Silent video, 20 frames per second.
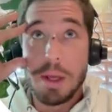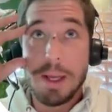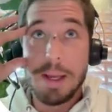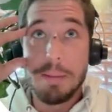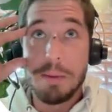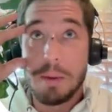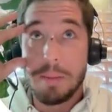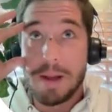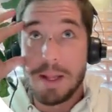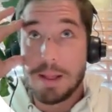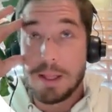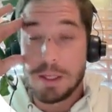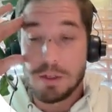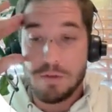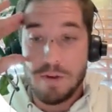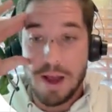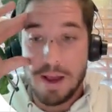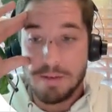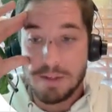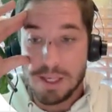implement this
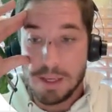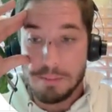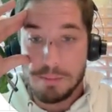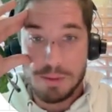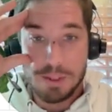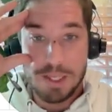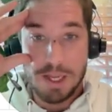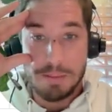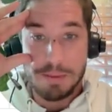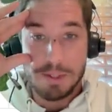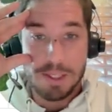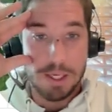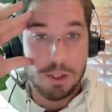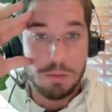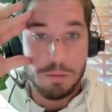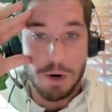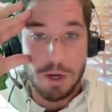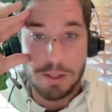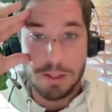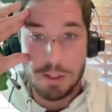five step
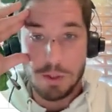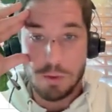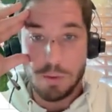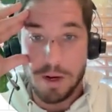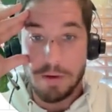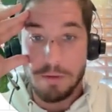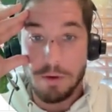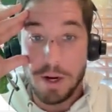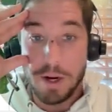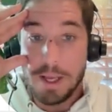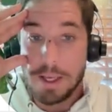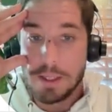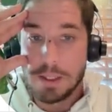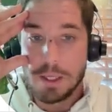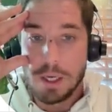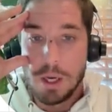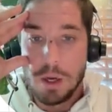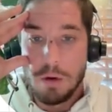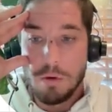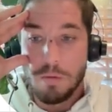sales process, whatever it is,